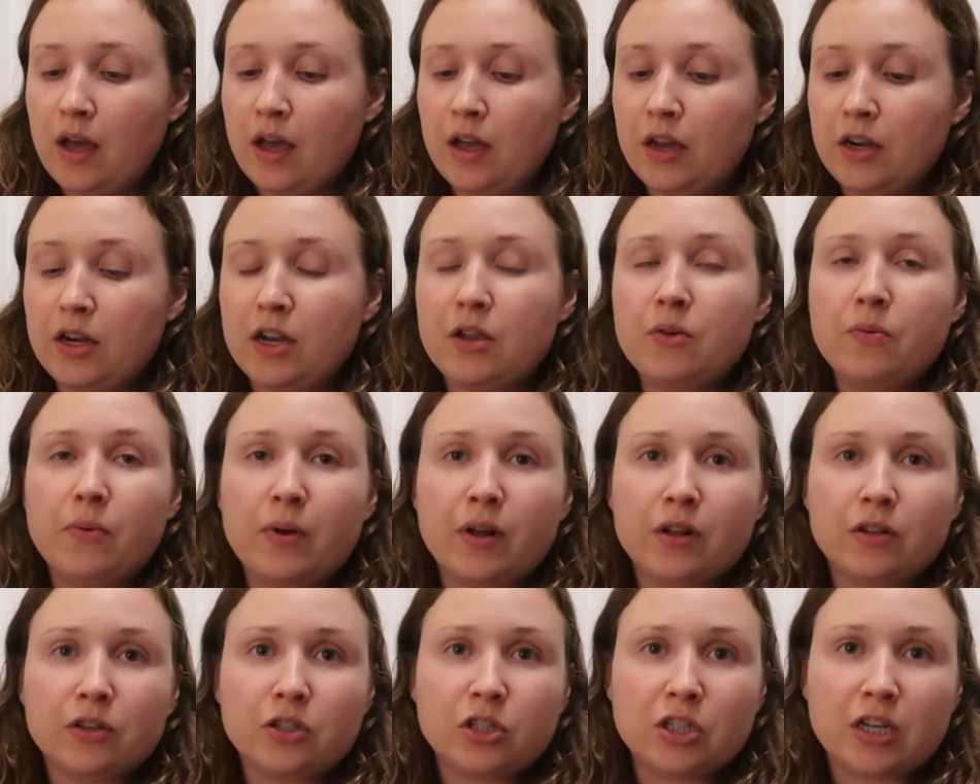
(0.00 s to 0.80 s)
New
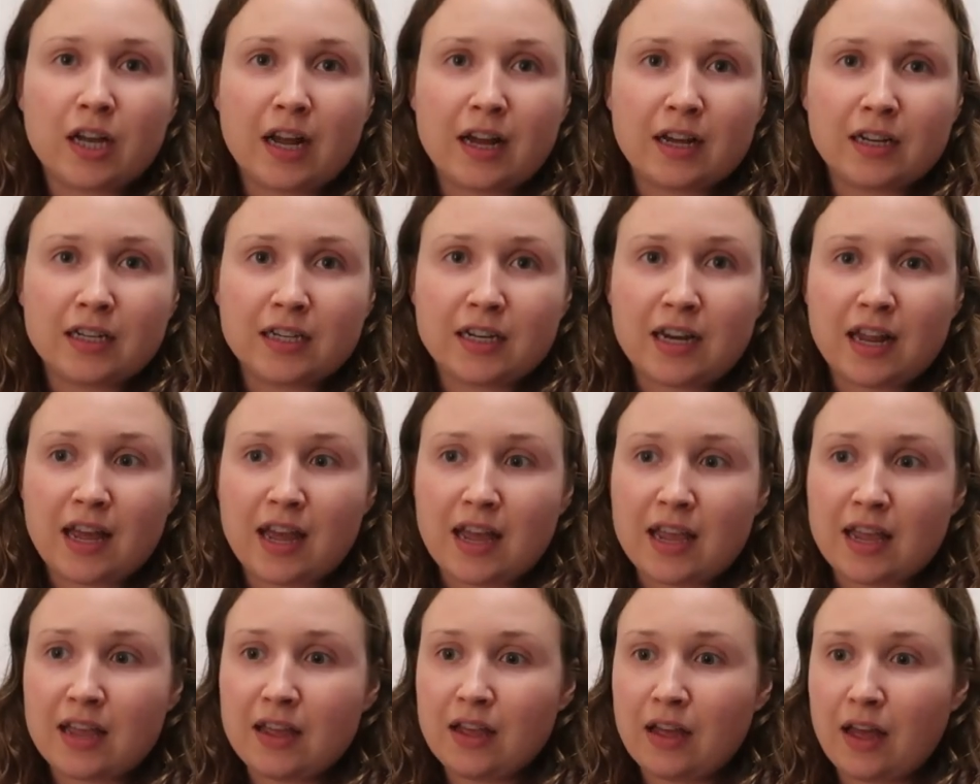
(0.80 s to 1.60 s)
World
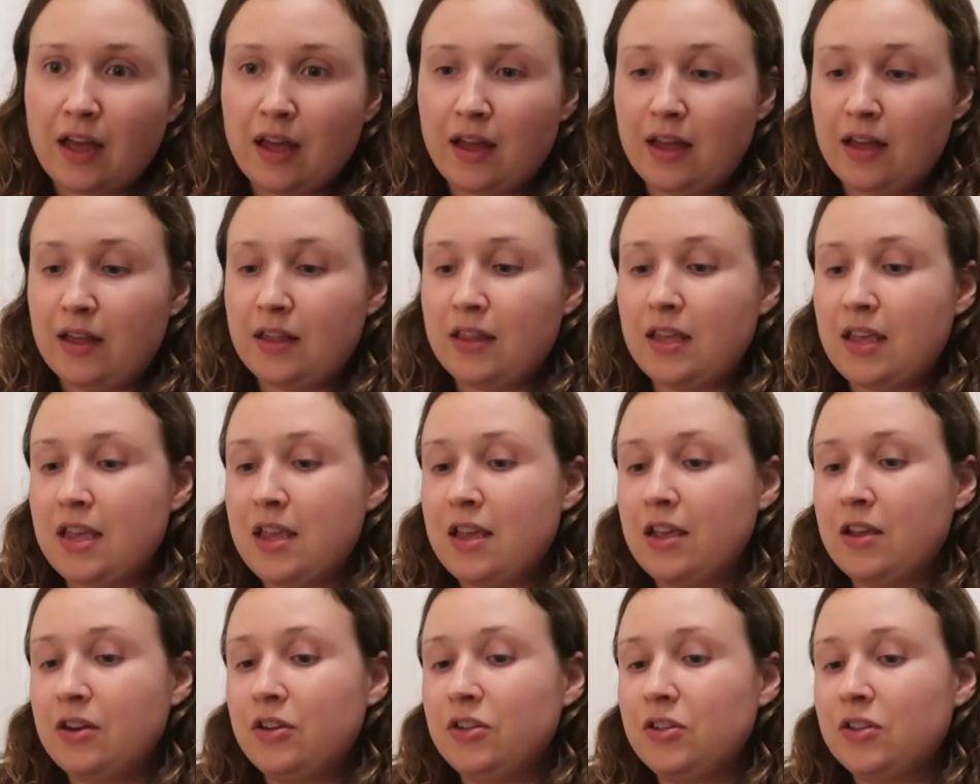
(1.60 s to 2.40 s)
Chardonnay that
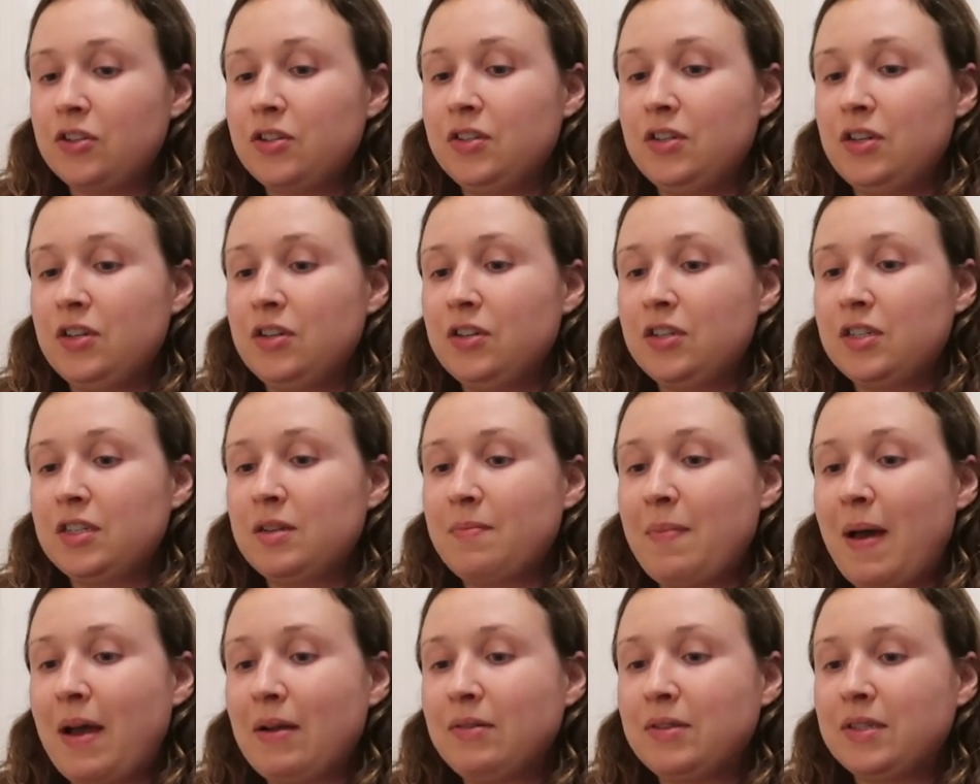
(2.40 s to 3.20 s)
you can just, you're just
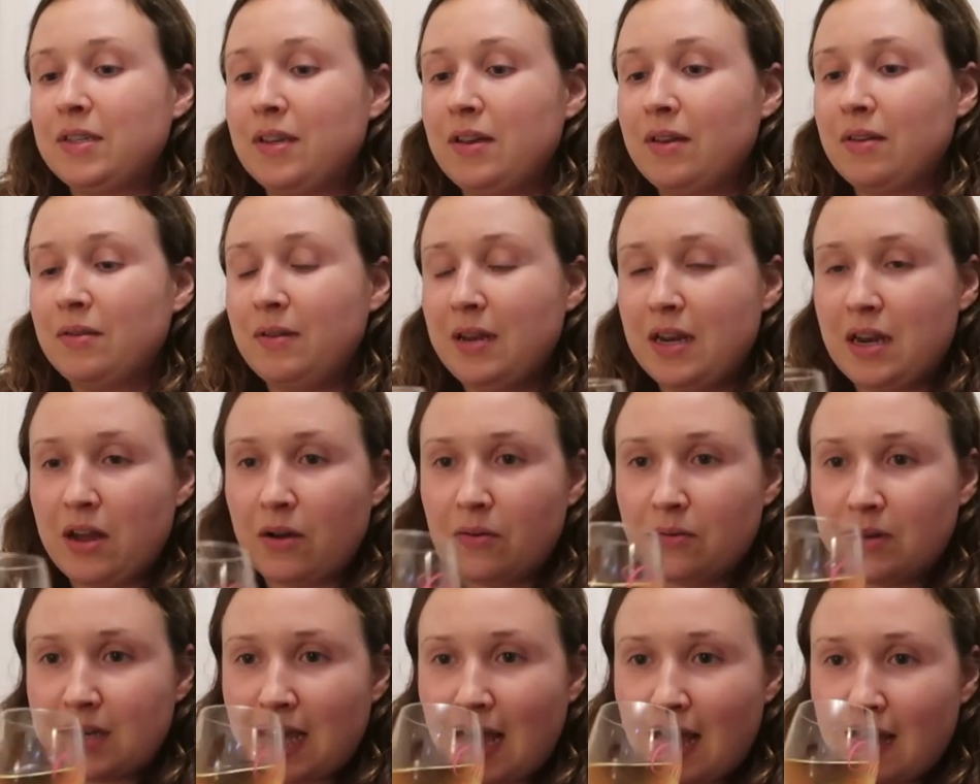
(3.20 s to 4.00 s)
about to, you
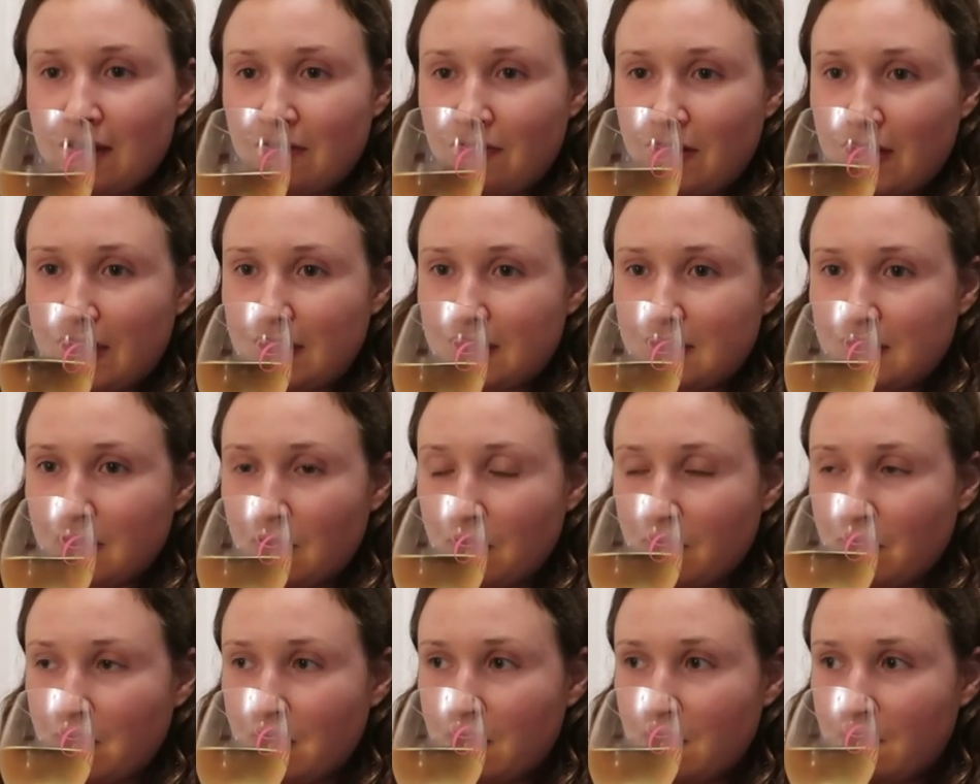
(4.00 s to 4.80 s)
know, dive
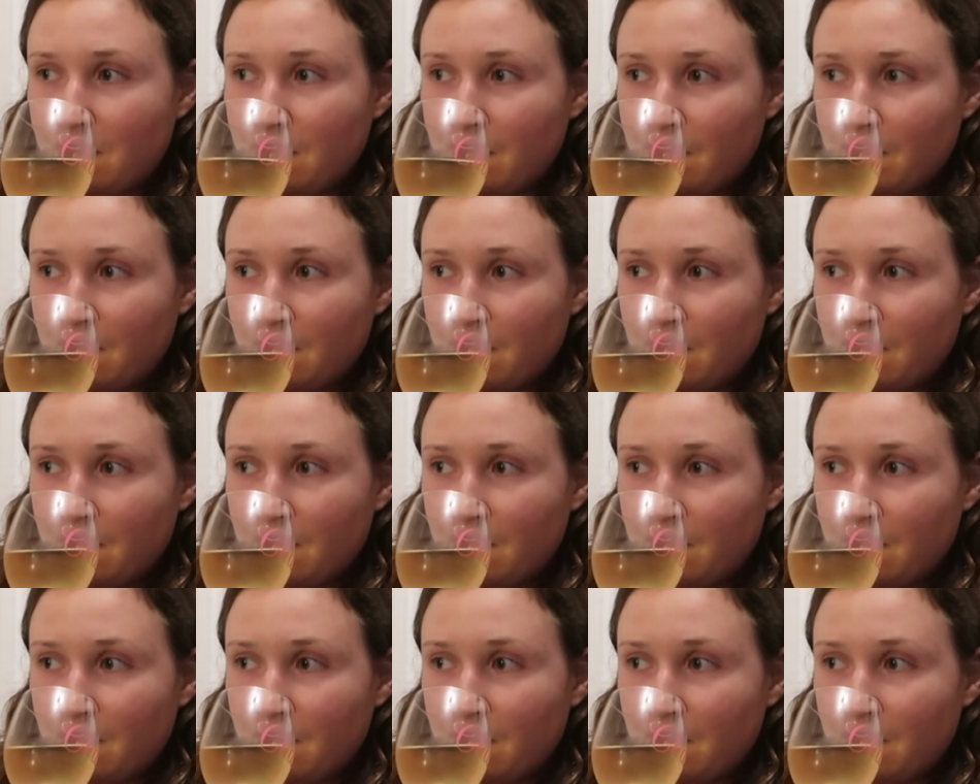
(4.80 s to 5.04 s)
into.